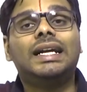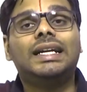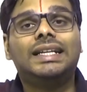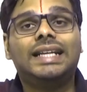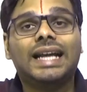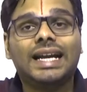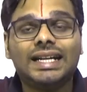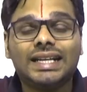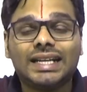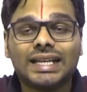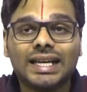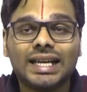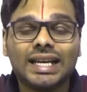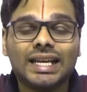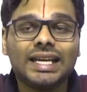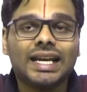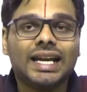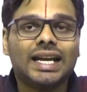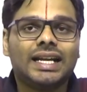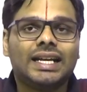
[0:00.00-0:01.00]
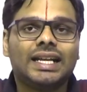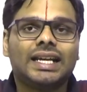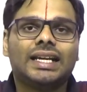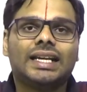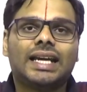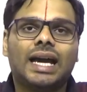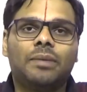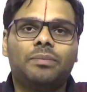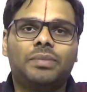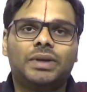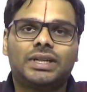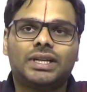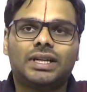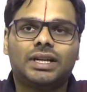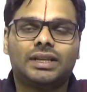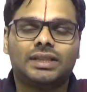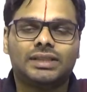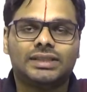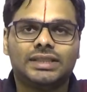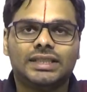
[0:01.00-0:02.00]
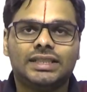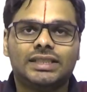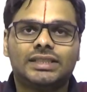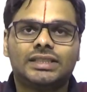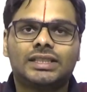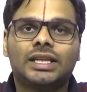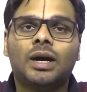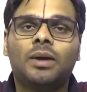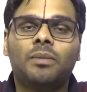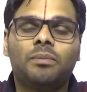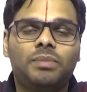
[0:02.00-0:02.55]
debt creating capital receipts